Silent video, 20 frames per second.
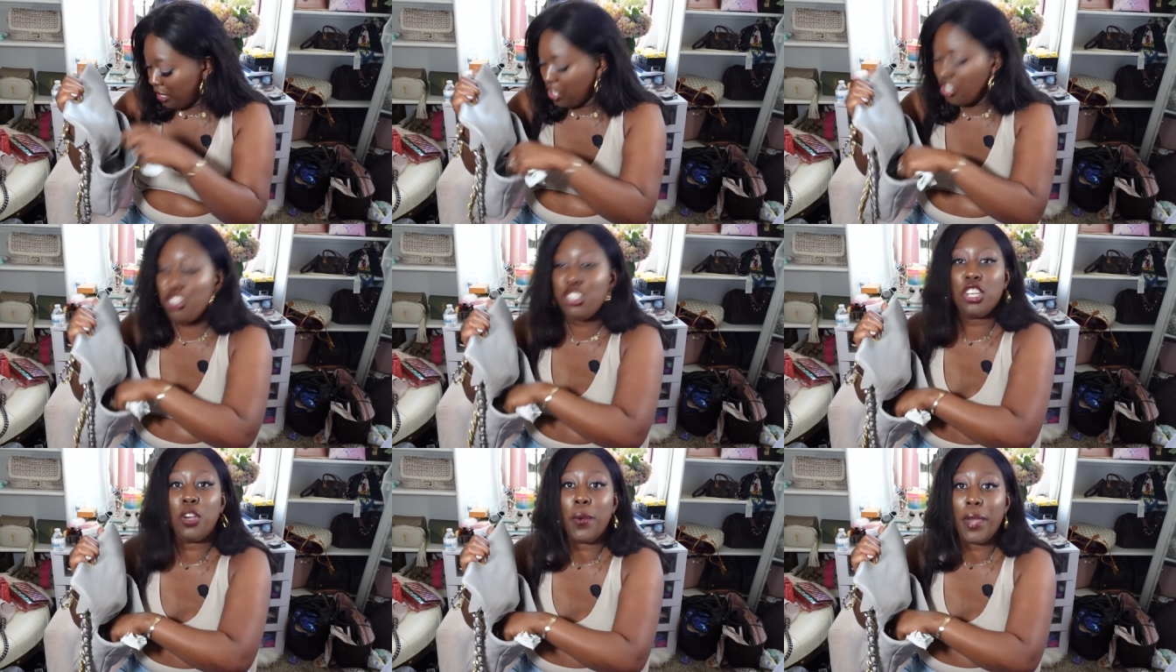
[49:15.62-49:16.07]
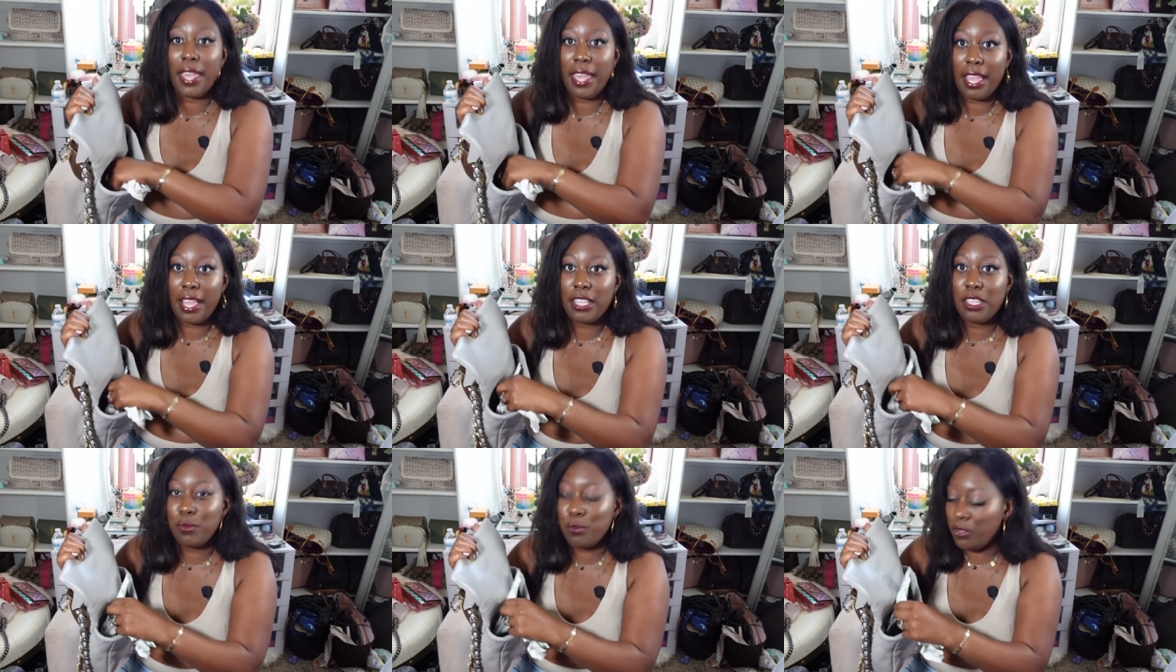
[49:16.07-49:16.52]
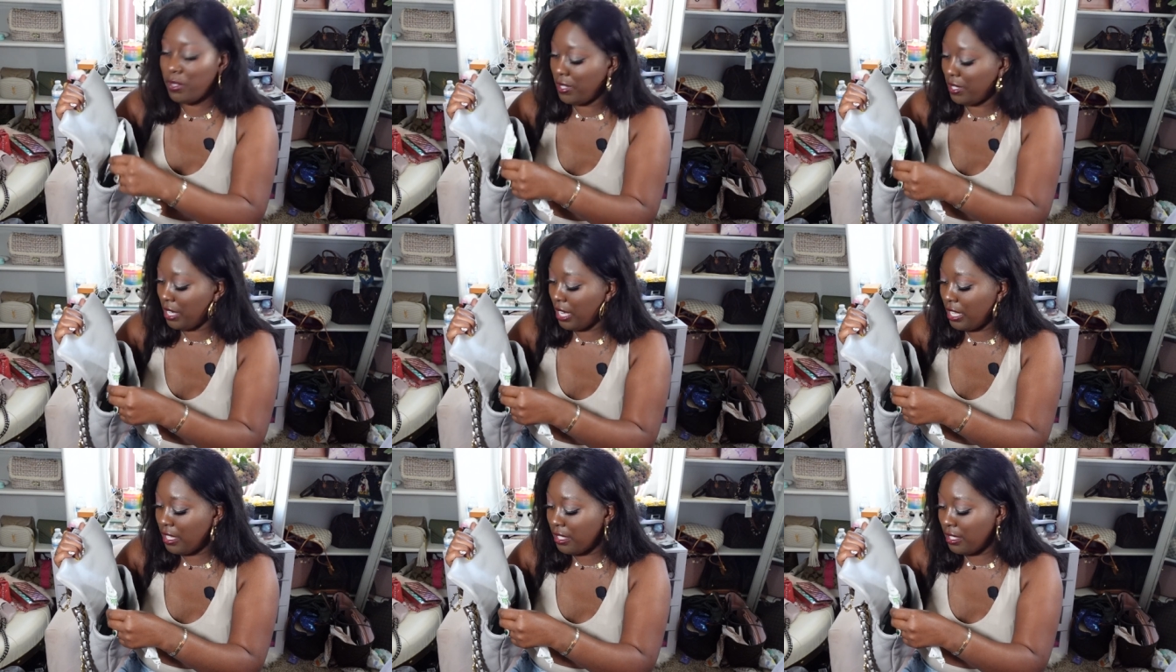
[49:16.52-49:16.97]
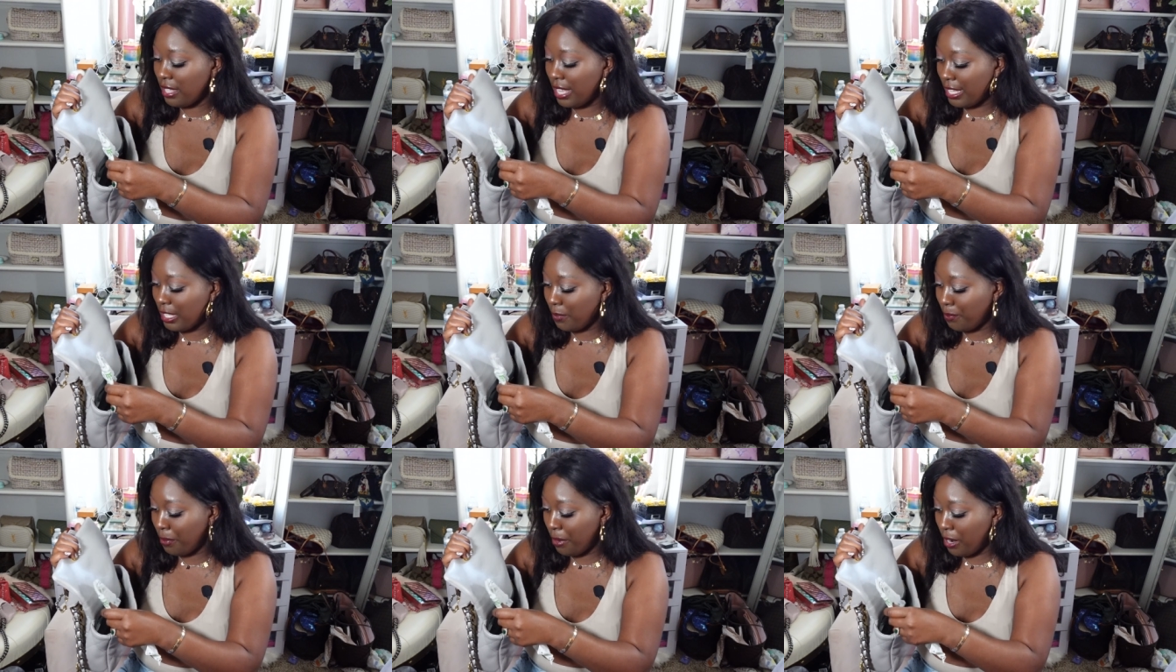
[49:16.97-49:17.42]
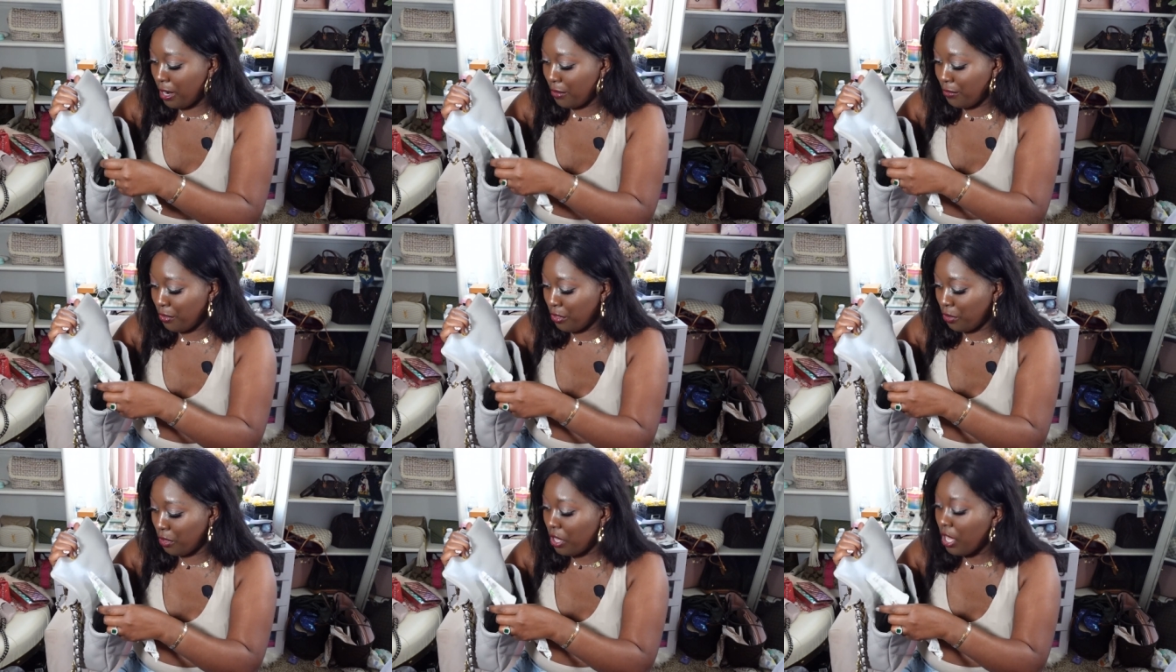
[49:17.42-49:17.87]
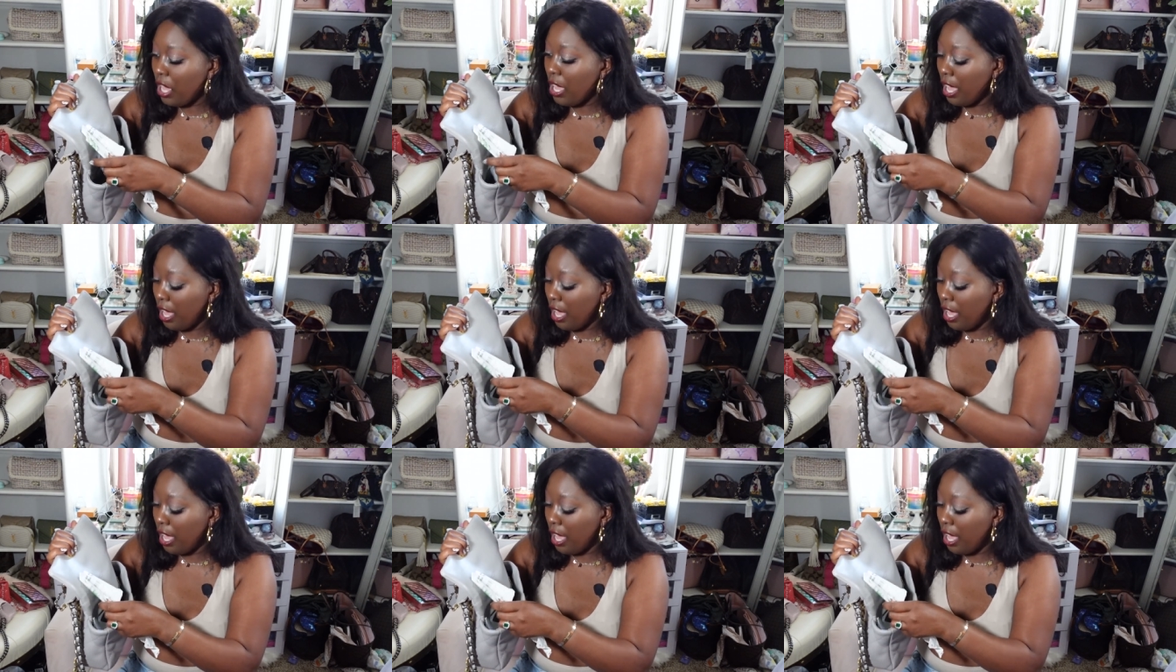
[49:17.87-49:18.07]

Joann's receipts, that's part of